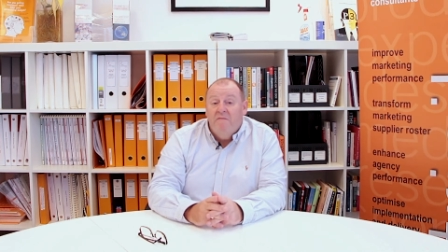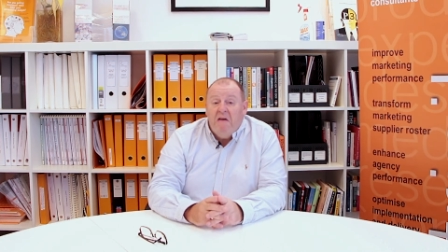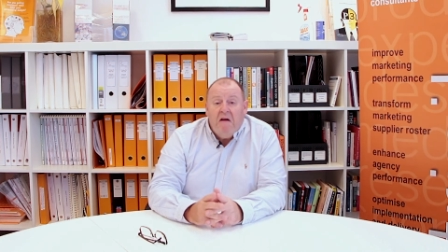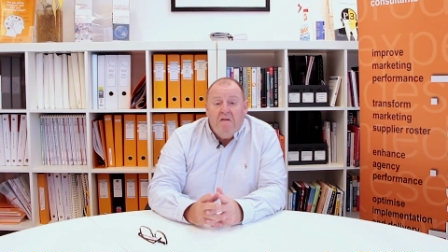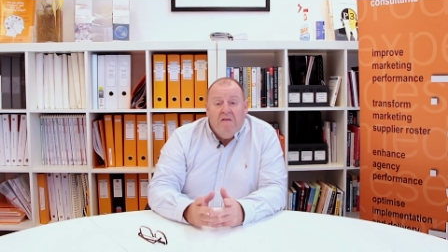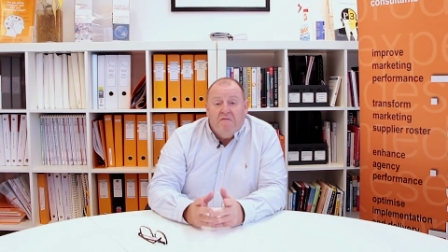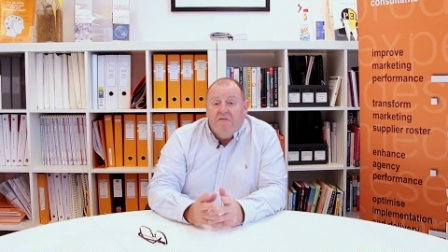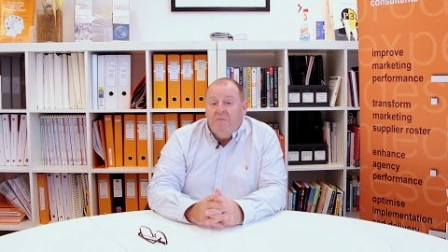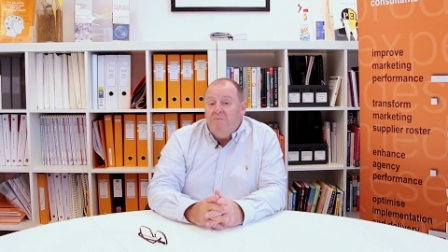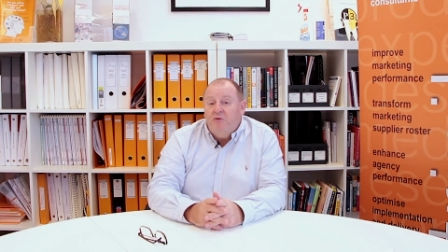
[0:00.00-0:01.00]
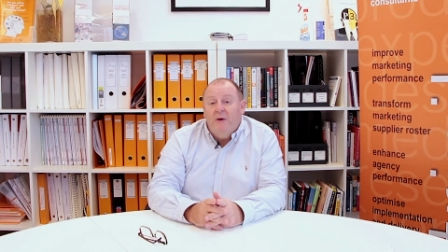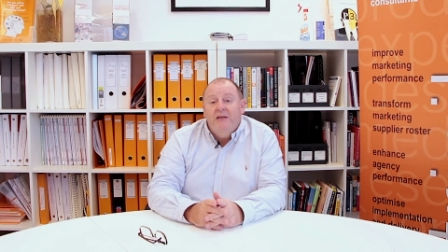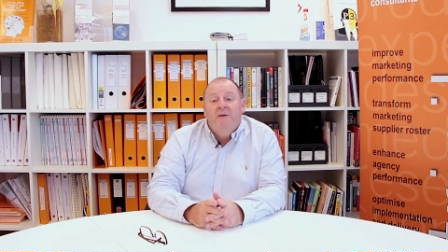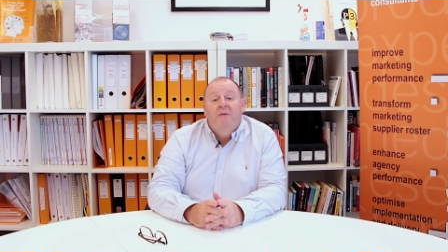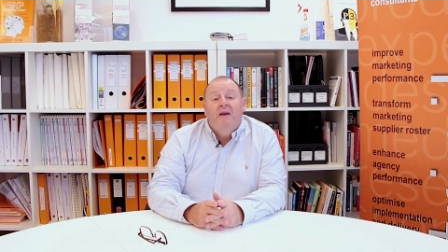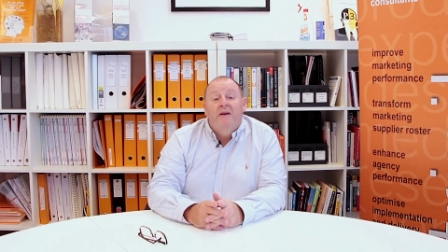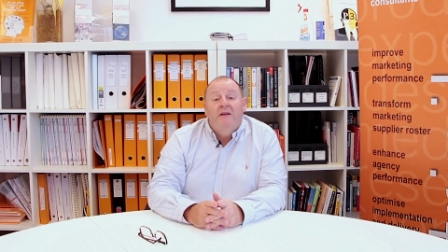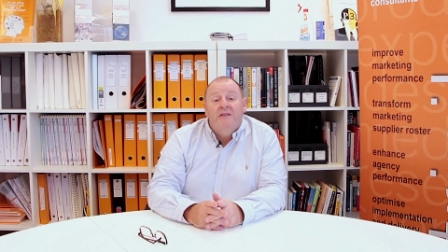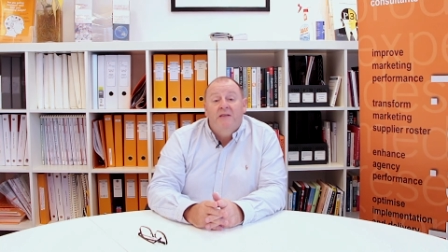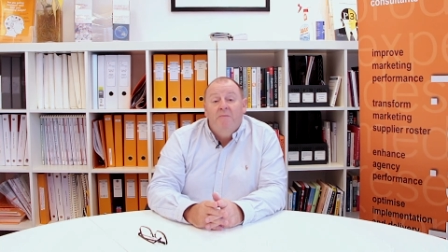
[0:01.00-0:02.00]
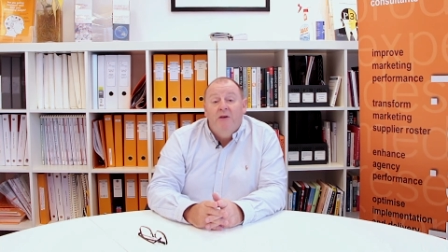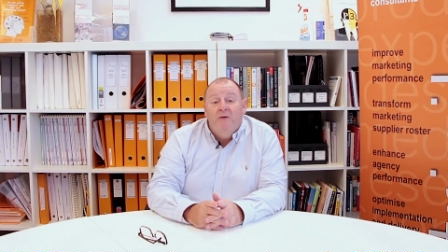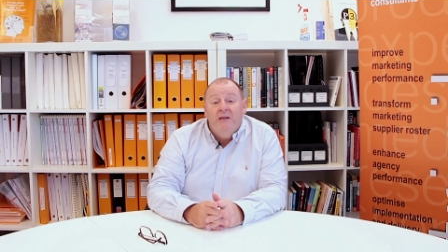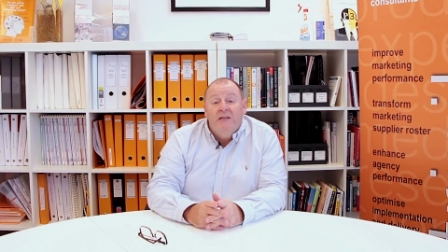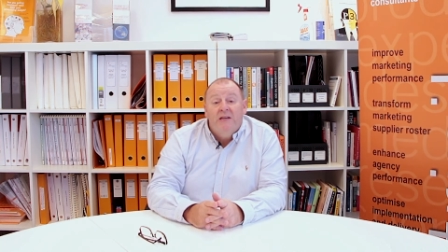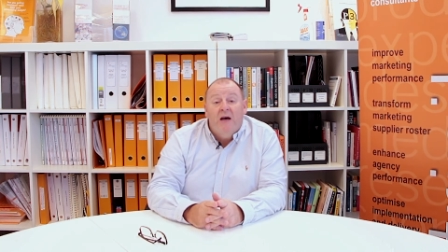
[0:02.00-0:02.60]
varying from 20 million in some units